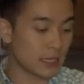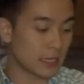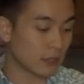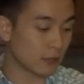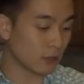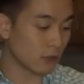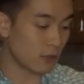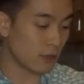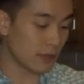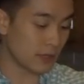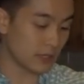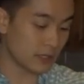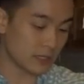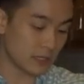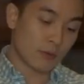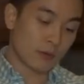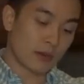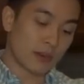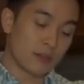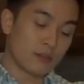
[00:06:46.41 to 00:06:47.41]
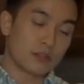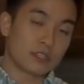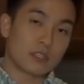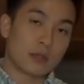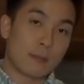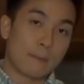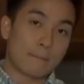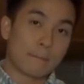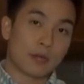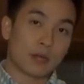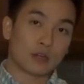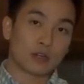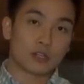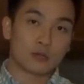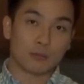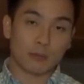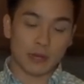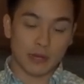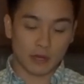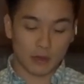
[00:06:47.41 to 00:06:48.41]
tenderloins. We're gonna use some butter
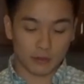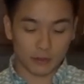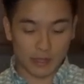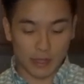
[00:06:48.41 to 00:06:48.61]
spray on